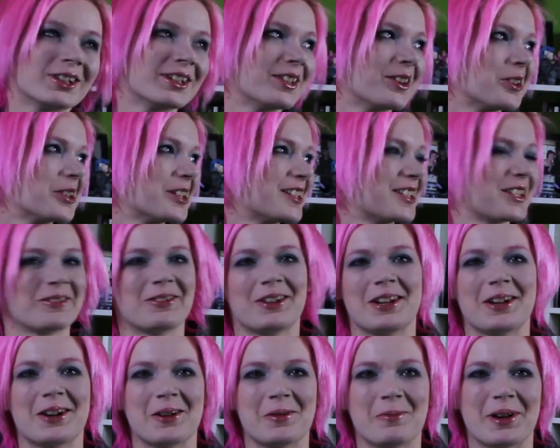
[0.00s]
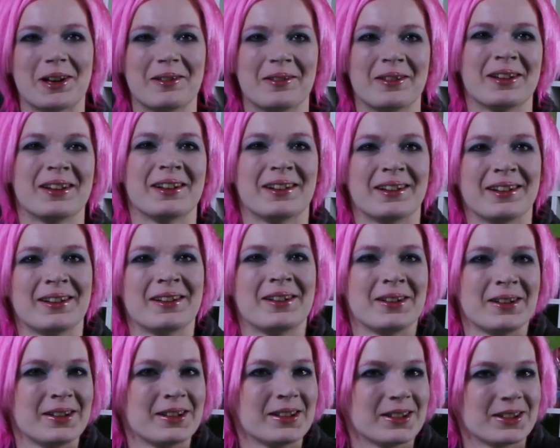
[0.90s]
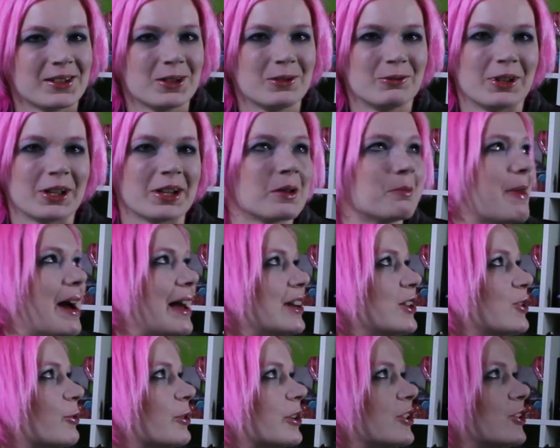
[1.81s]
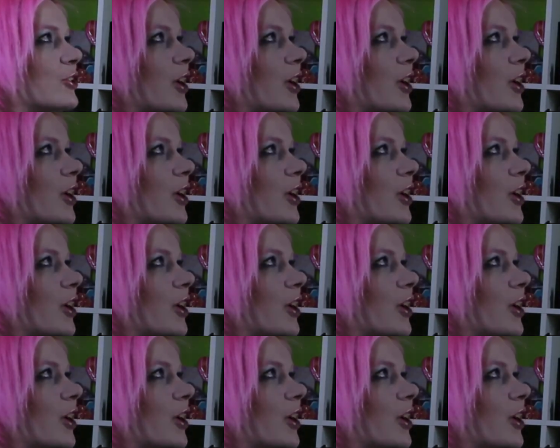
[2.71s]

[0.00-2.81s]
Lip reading: in our studio and it's sort of like a mad toy